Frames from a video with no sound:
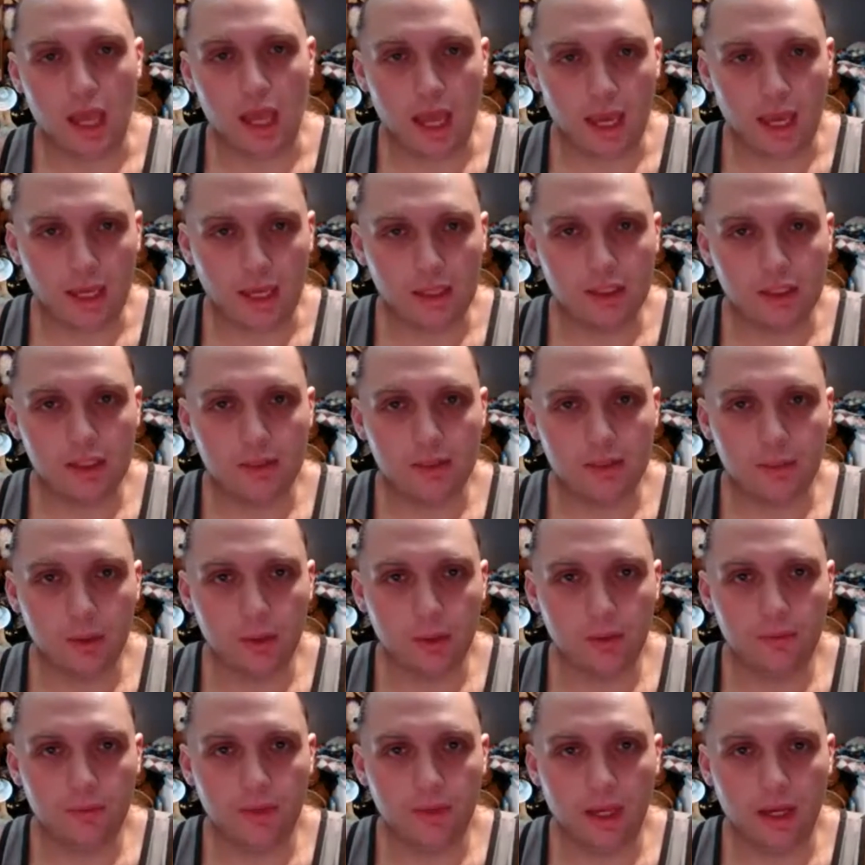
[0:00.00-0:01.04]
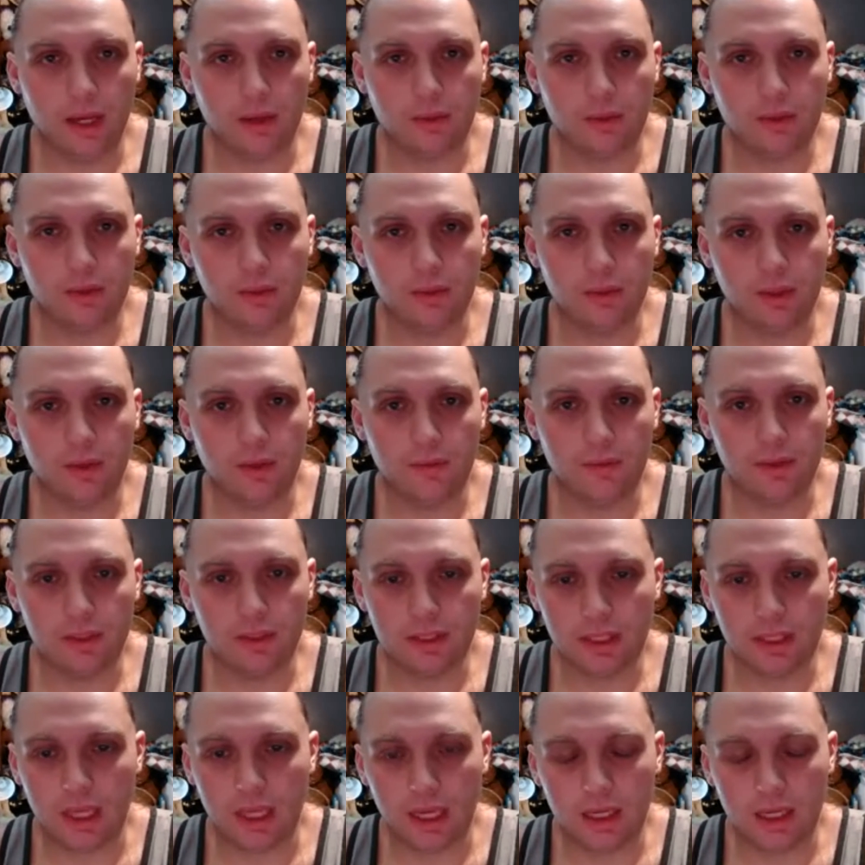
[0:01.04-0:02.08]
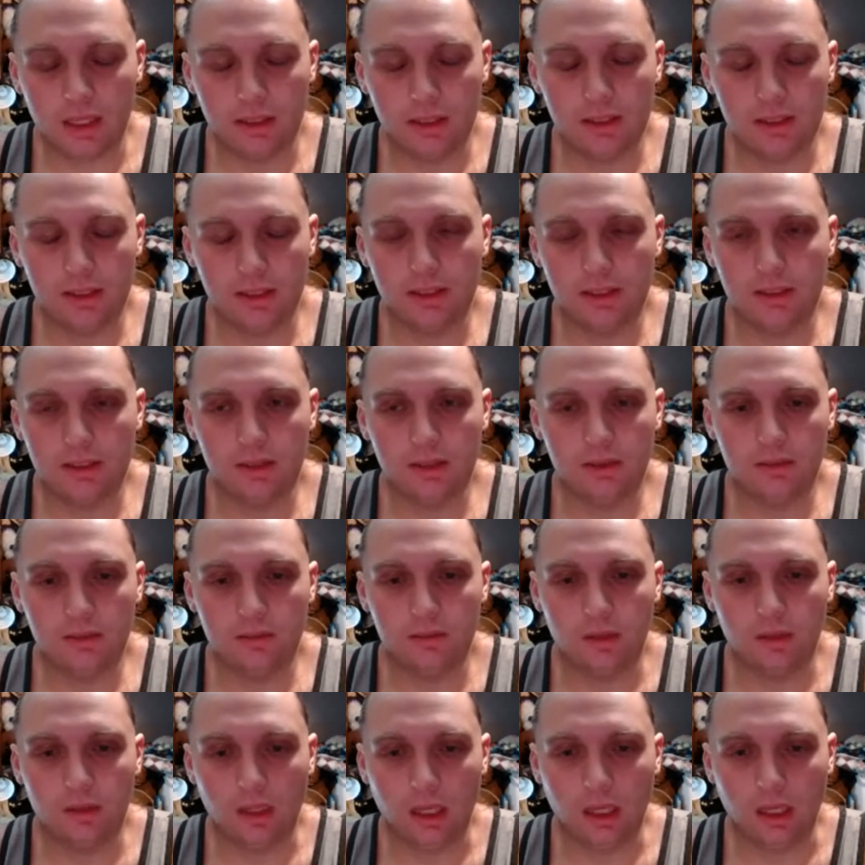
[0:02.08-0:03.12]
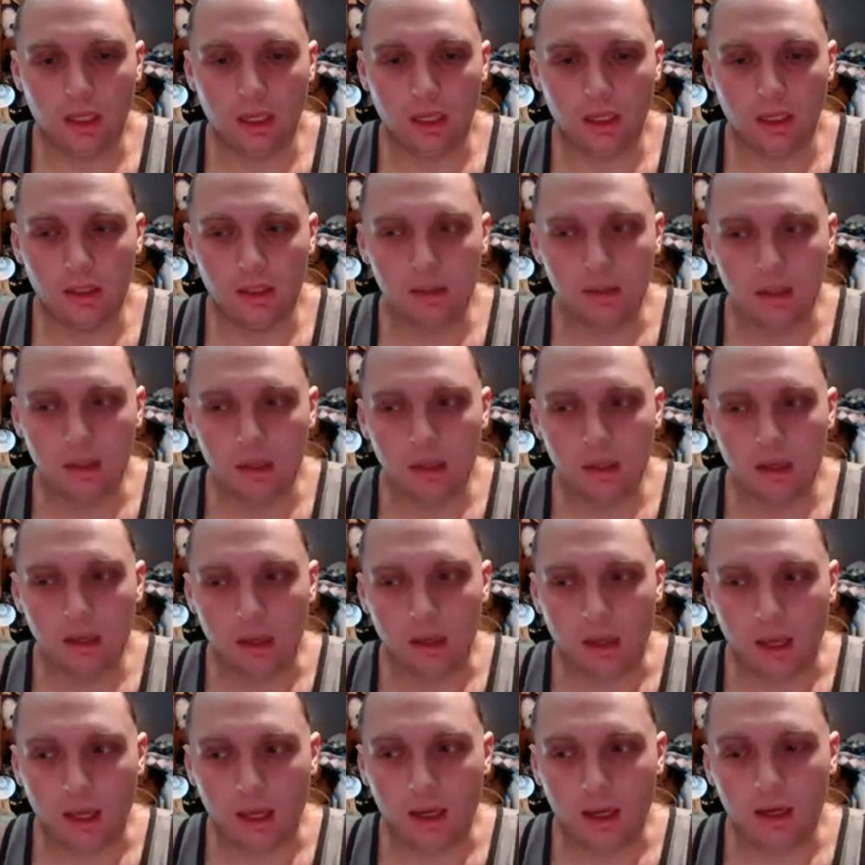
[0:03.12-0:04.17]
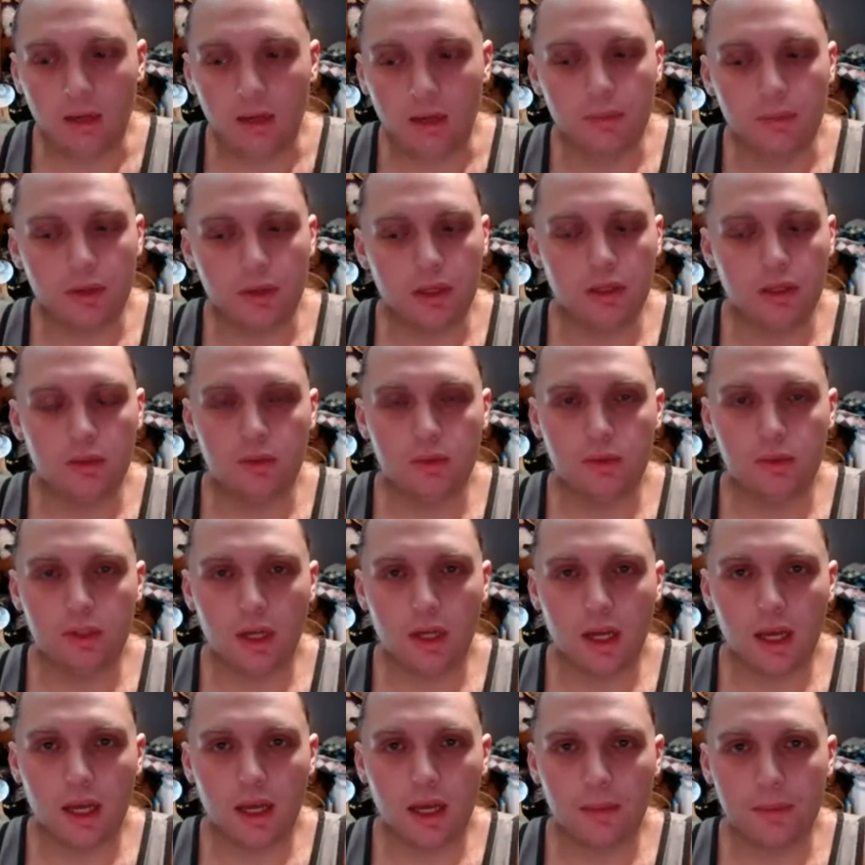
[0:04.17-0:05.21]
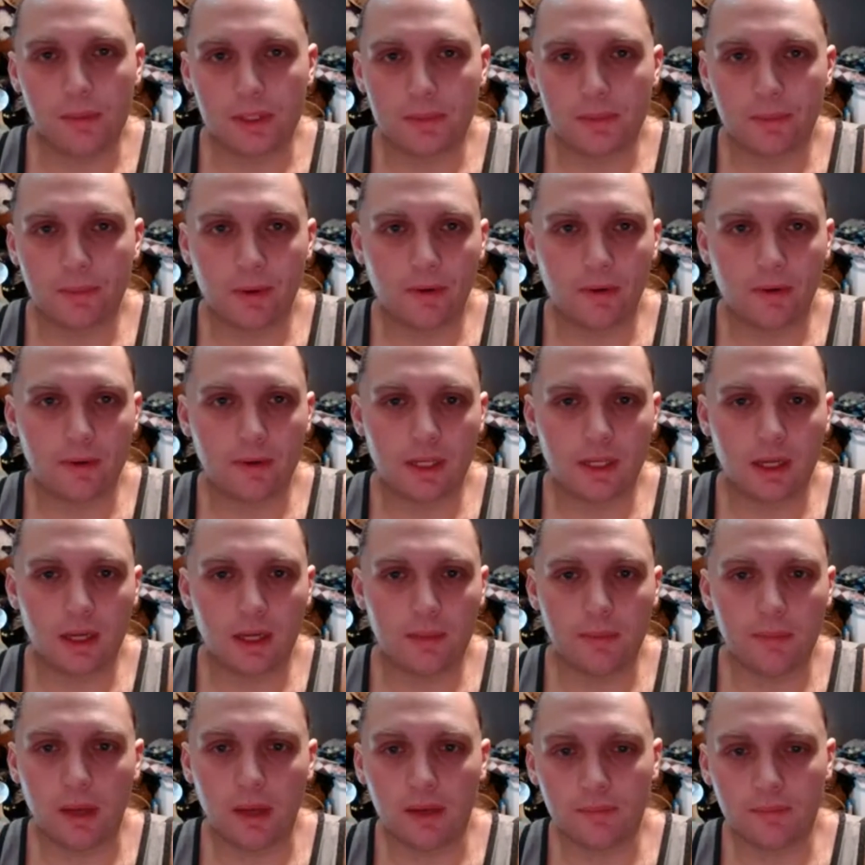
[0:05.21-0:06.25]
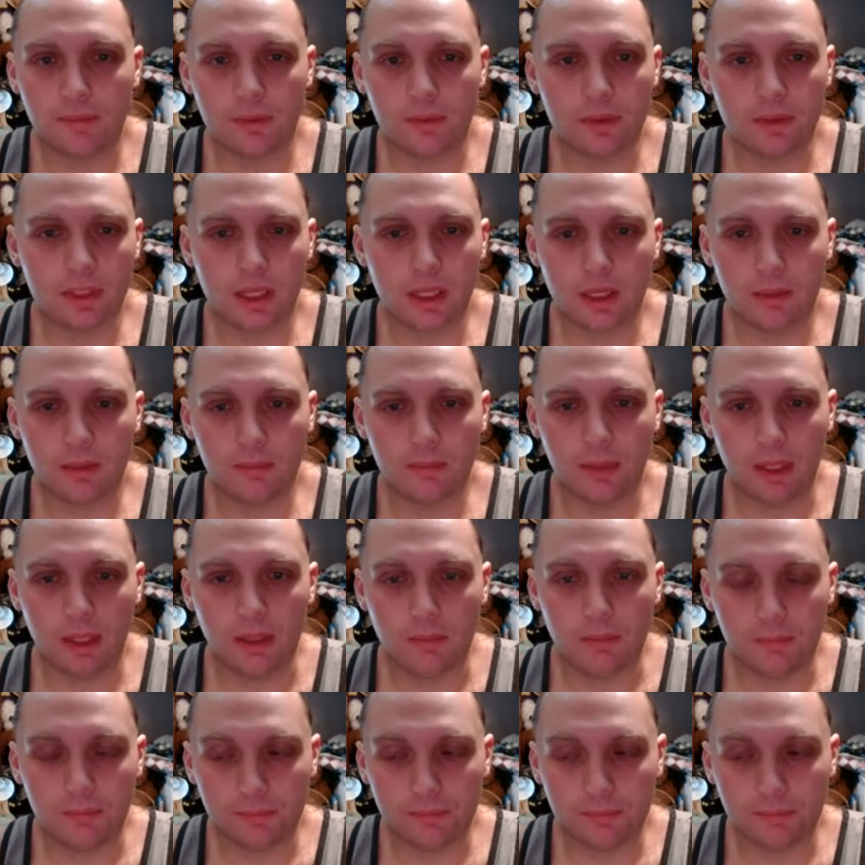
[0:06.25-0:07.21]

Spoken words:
I just moved down to a different state, and I got a brand new job. It's part-time, not full-time, but